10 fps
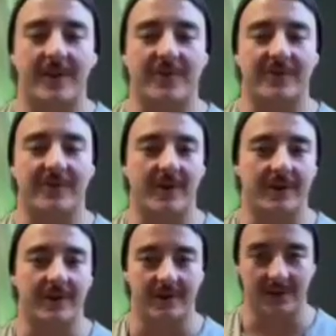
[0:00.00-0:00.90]
so at the
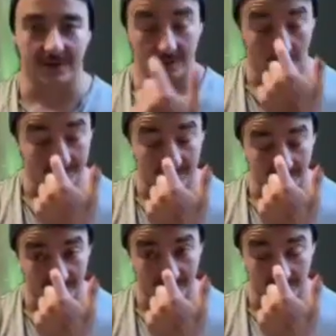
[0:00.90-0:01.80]
start, you
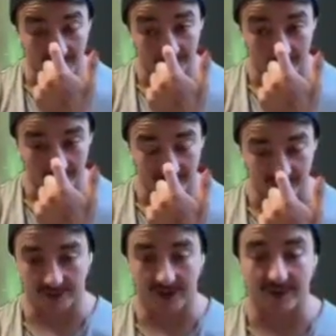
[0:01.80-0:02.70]
obviously started off pretty
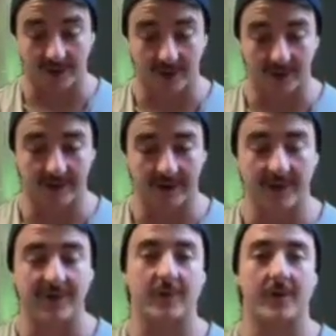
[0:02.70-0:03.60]
strong. That's a crazy,
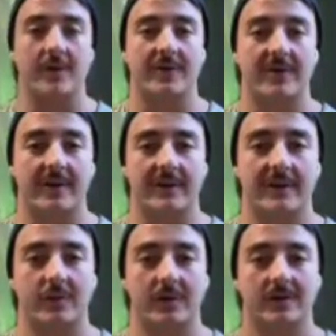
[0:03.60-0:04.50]
because you were always
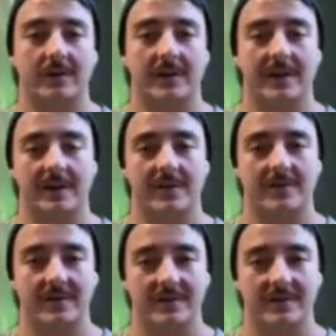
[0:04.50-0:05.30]
74 kilos?